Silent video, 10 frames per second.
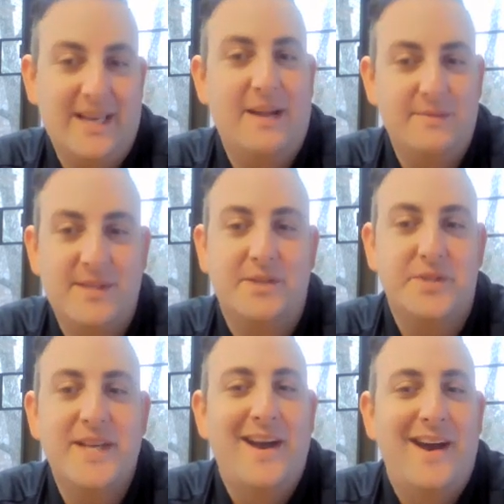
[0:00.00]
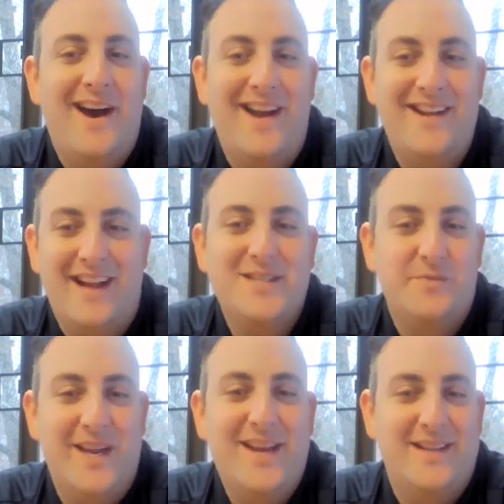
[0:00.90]
counselors next
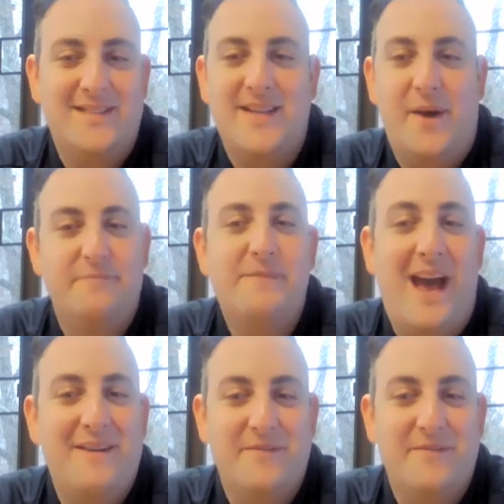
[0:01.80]
week. And so yeah,